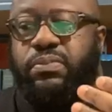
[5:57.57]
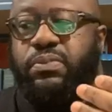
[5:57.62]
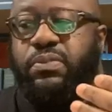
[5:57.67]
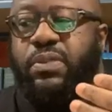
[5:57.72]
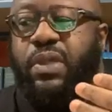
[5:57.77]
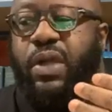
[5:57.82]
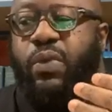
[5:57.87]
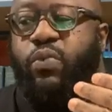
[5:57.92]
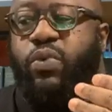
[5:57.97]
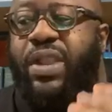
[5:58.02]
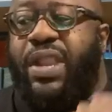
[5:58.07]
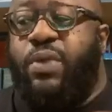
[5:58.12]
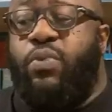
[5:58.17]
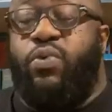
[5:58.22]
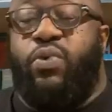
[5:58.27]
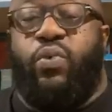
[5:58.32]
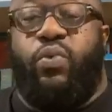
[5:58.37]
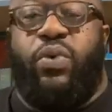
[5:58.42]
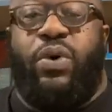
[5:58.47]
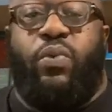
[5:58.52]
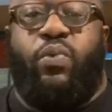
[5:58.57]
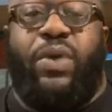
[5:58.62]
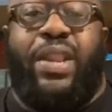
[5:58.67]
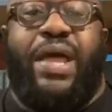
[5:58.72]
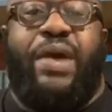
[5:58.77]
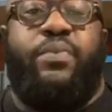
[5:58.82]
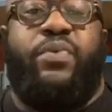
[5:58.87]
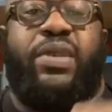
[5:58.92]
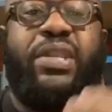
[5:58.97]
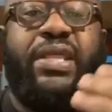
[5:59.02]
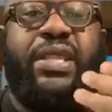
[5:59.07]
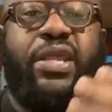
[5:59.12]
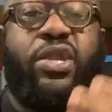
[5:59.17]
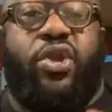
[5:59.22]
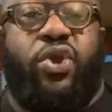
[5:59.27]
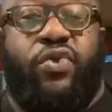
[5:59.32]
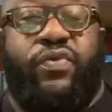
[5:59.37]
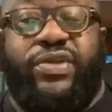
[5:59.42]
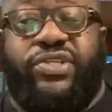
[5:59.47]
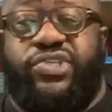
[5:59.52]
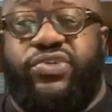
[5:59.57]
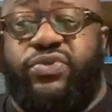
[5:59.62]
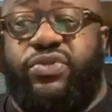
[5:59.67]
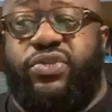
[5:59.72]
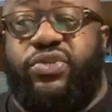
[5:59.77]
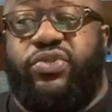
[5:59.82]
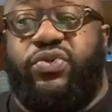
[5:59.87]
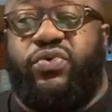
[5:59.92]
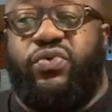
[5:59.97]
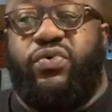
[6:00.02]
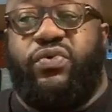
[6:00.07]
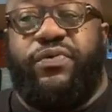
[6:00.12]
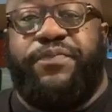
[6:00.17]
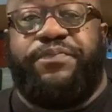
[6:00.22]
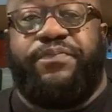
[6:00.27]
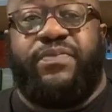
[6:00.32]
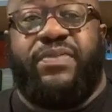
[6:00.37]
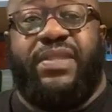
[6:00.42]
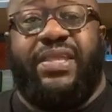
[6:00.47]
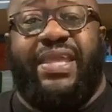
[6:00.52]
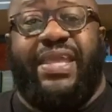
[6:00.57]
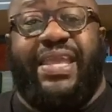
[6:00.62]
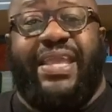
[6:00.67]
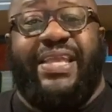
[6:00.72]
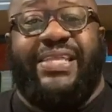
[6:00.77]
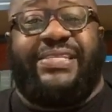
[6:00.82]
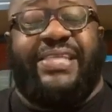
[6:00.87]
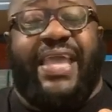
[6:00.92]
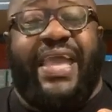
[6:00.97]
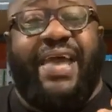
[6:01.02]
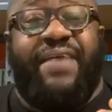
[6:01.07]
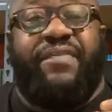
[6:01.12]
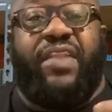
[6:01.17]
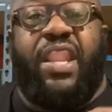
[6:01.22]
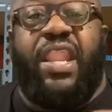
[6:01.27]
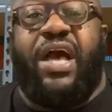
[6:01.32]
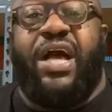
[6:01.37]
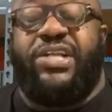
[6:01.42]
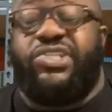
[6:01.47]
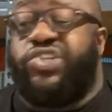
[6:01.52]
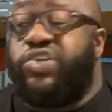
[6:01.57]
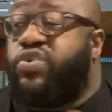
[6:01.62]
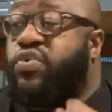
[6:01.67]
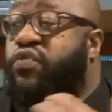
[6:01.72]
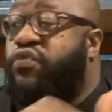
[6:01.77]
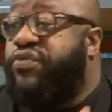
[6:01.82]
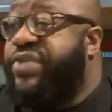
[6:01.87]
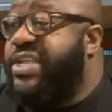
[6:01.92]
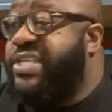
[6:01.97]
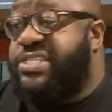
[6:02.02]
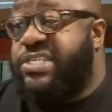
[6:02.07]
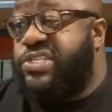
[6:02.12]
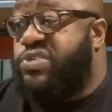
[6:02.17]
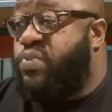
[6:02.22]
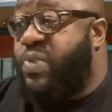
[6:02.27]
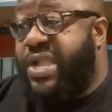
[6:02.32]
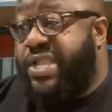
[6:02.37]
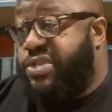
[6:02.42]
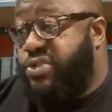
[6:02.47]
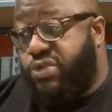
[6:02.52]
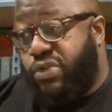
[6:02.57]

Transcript: what I would encourage you to do is have logical reasons why you don't